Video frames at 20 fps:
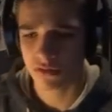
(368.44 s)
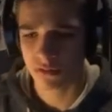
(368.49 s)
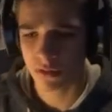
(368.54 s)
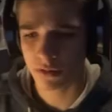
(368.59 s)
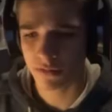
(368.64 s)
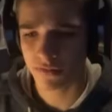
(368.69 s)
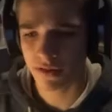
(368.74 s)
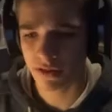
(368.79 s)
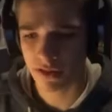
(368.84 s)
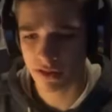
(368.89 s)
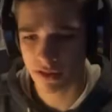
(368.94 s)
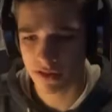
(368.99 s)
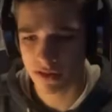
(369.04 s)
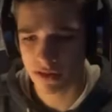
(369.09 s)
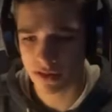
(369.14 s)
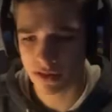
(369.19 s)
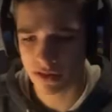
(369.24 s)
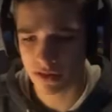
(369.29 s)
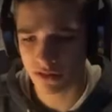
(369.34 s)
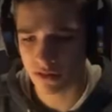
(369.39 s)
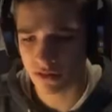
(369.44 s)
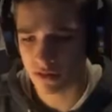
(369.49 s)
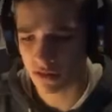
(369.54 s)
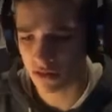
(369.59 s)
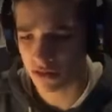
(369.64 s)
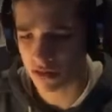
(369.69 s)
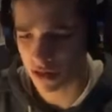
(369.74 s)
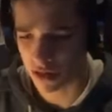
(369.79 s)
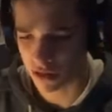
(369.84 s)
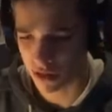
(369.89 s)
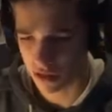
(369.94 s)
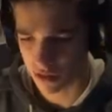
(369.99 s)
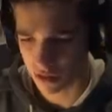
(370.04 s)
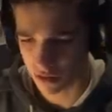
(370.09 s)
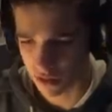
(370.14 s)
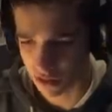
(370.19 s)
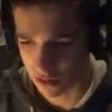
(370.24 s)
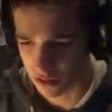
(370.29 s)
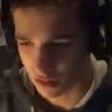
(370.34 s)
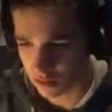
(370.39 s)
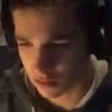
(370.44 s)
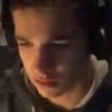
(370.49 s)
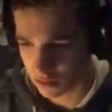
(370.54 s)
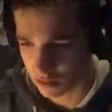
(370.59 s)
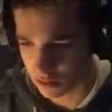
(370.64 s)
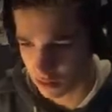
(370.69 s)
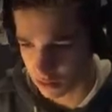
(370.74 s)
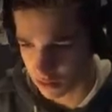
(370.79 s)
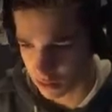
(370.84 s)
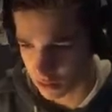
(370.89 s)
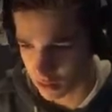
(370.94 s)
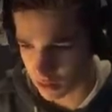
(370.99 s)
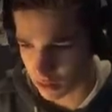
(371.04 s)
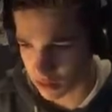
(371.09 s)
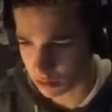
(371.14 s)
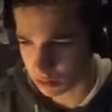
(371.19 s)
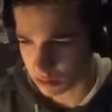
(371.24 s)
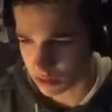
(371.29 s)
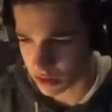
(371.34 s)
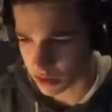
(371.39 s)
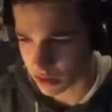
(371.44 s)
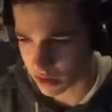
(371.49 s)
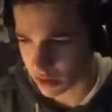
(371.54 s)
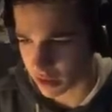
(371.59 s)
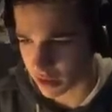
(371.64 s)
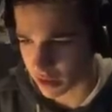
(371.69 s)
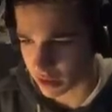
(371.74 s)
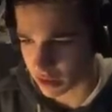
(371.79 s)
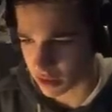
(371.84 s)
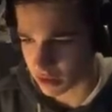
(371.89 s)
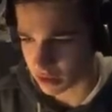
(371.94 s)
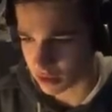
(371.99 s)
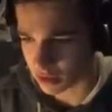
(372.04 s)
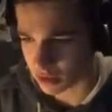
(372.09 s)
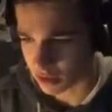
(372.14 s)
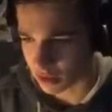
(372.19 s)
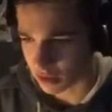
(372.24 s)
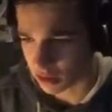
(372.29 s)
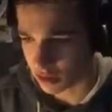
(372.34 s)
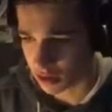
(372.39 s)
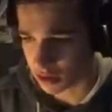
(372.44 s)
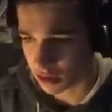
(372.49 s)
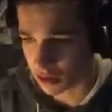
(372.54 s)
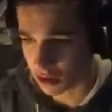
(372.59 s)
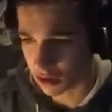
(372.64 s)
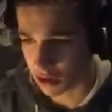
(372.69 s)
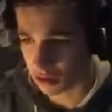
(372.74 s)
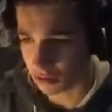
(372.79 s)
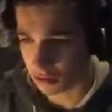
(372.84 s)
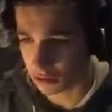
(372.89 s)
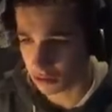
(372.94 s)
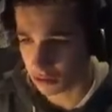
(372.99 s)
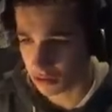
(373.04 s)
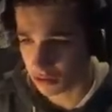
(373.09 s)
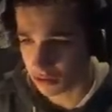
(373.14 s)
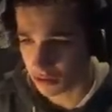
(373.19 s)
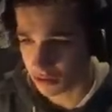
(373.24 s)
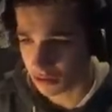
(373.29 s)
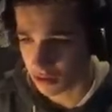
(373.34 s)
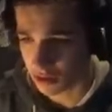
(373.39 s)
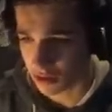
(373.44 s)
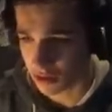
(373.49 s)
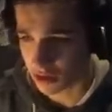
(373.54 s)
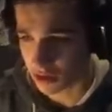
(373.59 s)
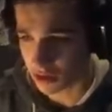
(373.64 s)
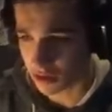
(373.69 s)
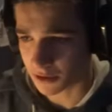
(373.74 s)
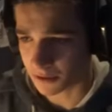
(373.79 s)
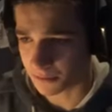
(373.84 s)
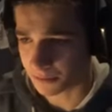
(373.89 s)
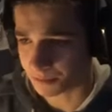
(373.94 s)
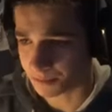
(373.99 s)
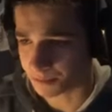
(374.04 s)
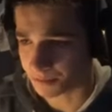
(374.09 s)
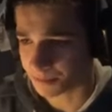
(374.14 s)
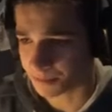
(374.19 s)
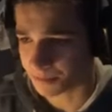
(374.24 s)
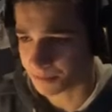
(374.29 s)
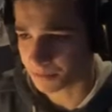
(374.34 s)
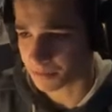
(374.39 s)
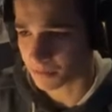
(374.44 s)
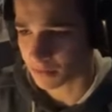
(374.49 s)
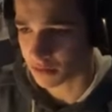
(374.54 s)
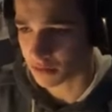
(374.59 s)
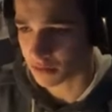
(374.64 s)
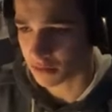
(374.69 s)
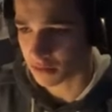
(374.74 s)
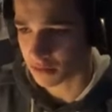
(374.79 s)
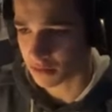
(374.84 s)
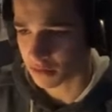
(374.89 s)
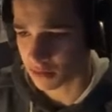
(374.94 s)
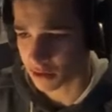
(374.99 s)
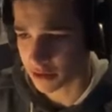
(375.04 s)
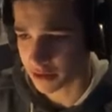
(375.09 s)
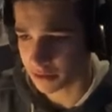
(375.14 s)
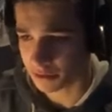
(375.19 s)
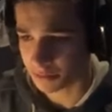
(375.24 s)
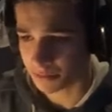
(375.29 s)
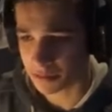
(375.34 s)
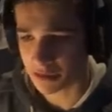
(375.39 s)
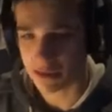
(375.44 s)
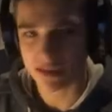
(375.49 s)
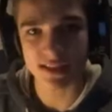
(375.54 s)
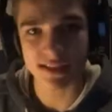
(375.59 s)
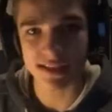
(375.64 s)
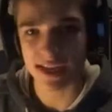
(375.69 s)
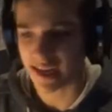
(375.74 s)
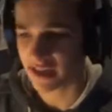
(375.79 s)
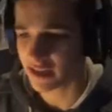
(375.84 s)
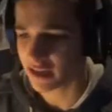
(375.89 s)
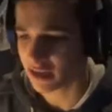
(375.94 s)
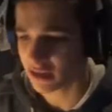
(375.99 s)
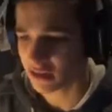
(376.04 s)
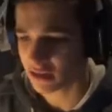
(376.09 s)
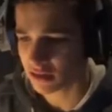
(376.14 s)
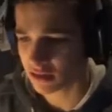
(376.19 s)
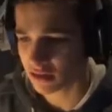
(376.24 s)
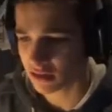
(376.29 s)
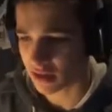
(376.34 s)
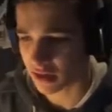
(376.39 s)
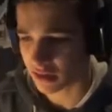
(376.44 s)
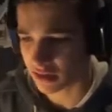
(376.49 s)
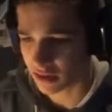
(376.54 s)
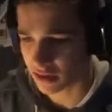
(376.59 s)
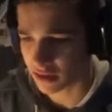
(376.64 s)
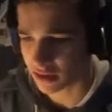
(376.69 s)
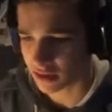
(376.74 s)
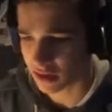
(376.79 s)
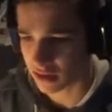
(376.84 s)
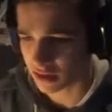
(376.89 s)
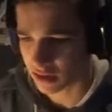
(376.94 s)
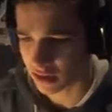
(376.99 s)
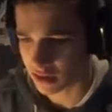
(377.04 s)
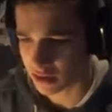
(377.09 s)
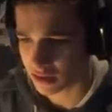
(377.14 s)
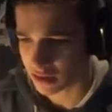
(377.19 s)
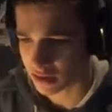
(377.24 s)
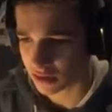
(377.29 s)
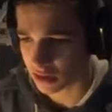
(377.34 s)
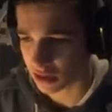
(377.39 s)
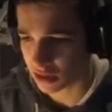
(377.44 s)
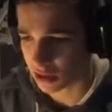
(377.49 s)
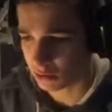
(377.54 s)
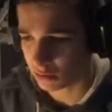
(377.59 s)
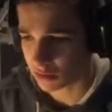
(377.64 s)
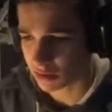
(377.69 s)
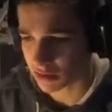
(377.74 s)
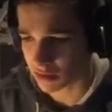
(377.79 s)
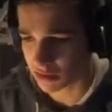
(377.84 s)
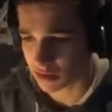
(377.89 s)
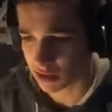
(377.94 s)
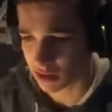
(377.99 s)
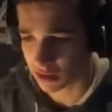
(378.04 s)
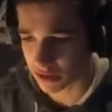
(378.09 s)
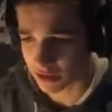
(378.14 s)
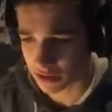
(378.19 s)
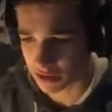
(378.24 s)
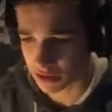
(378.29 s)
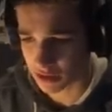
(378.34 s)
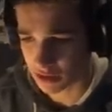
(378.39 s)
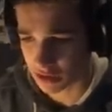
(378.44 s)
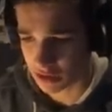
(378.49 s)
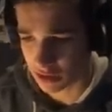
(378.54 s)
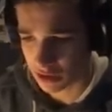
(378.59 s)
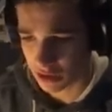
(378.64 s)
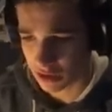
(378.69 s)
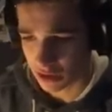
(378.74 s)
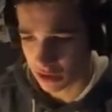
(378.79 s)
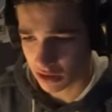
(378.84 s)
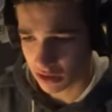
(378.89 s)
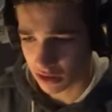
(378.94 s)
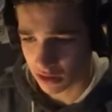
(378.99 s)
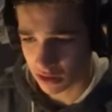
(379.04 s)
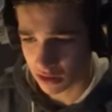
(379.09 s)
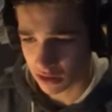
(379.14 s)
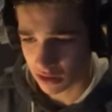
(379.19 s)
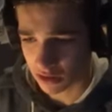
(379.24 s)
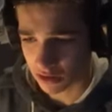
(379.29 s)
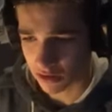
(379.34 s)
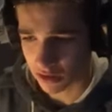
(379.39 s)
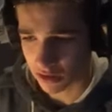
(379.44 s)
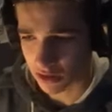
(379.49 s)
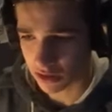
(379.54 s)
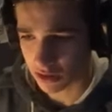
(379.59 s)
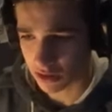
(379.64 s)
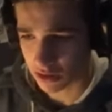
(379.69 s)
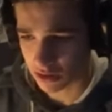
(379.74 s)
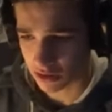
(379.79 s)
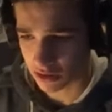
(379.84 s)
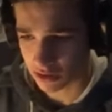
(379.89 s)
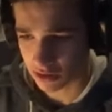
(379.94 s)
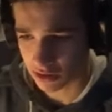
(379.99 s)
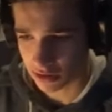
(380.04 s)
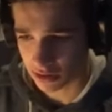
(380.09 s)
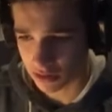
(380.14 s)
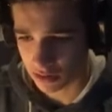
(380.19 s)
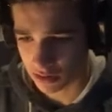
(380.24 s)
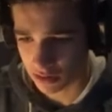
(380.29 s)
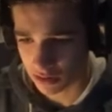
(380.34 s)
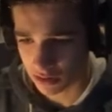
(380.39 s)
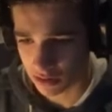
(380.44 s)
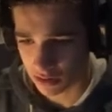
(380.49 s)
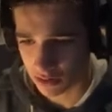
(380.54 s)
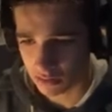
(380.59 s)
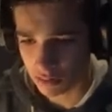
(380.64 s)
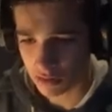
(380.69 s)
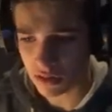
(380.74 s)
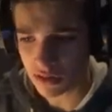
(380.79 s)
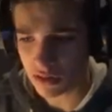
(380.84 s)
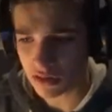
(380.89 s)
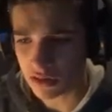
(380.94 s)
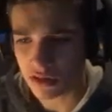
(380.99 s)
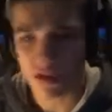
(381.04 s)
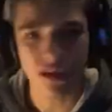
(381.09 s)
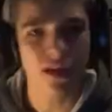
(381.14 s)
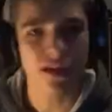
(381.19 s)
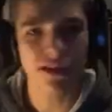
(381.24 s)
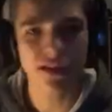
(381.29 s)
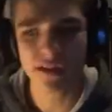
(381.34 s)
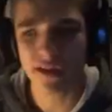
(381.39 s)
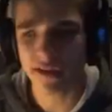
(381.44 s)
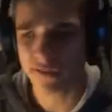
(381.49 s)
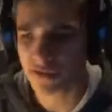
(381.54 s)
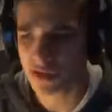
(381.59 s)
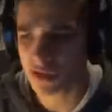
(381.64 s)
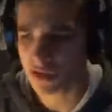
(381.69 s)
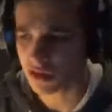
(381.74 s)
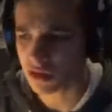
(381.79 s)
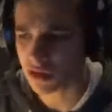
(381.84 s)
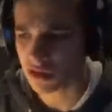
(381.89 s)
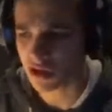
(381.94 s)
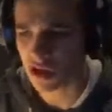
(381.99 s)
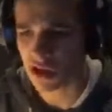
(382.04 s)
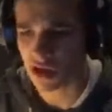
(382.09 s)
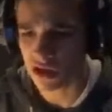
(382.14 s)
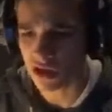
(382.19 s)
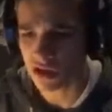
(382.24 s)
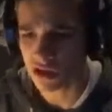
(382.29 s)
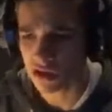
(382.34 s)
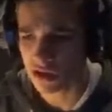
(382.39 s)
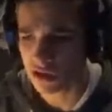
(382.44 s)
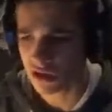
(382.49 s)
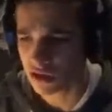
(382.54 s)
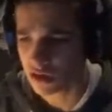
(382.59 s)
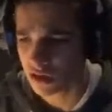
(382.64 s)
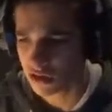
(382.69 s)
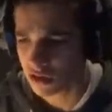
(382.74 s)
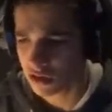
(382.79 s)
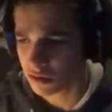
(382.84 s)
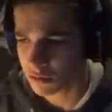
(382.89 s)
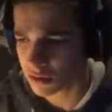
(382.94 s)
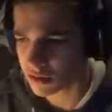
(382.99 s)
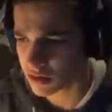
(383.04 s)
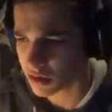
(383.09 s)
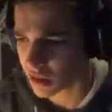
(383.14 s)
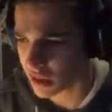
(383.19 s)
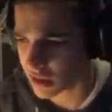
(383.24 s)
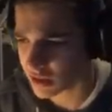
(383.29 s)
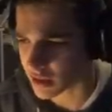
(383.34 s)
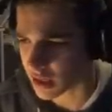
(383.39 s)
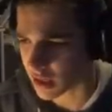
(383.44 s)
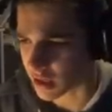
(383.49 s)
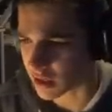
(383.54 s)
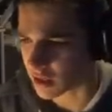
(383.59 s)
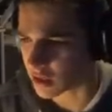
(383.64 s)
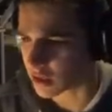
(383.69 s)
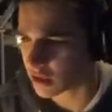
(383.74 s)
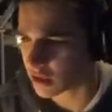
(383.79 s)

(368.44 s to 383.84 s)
We really need to kill the dog, I think. It's so sad. Uh oh. Um Can you please die? I think I think he's Oh, he's not glitched. Okay, nice. What? I didn't have to kill the dog. Where's the last guy?